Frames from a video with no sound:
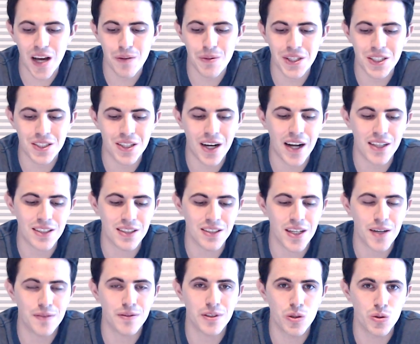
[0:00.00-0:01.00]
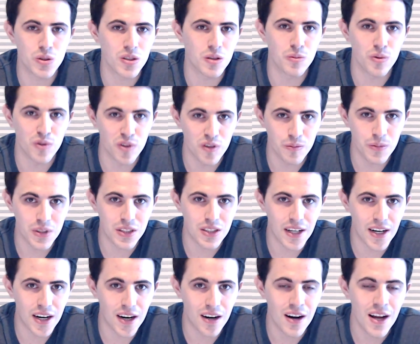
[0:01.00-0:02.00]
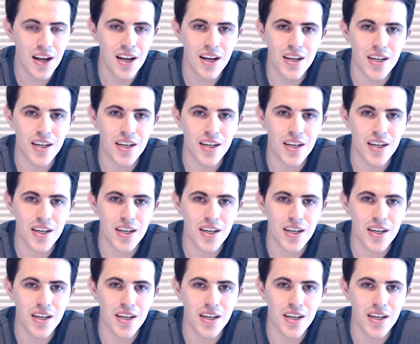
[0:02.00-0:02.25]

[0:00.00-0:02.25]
the Giants can definitely use an improvement there.